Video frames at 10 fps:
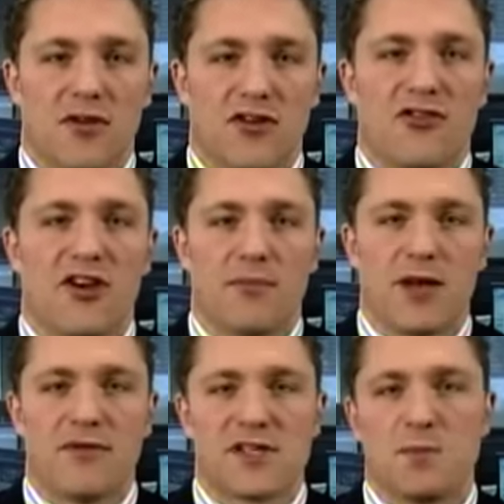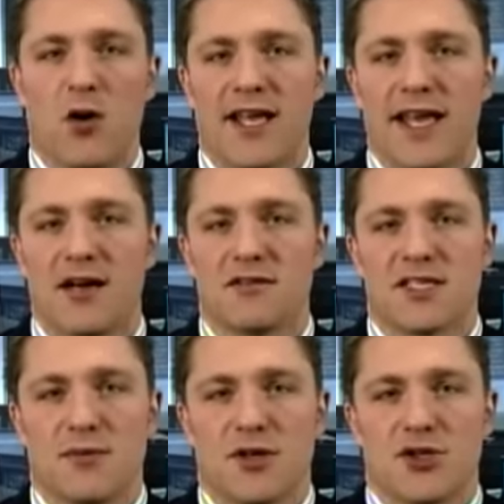you you see a bit of a
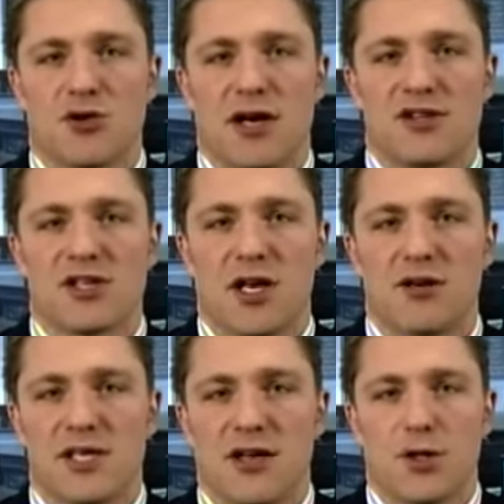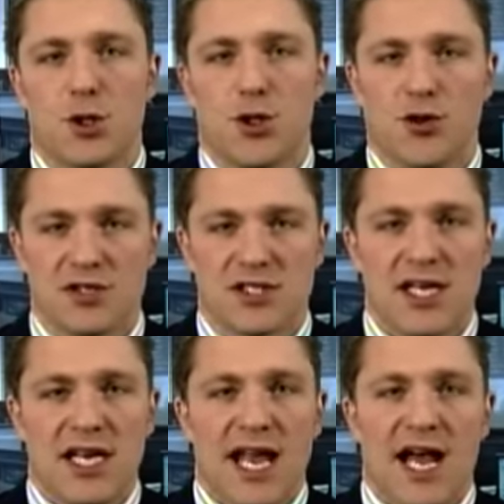spike out as some of those traders close out those
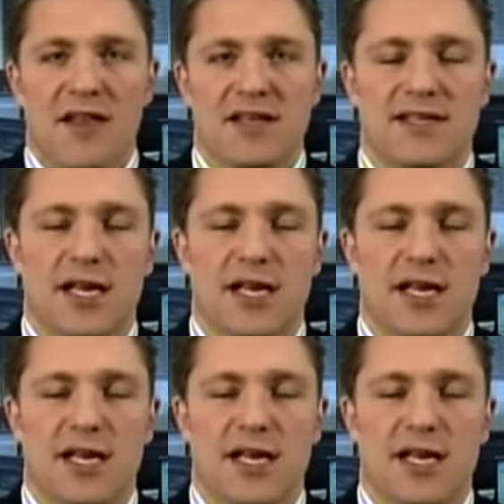shorts,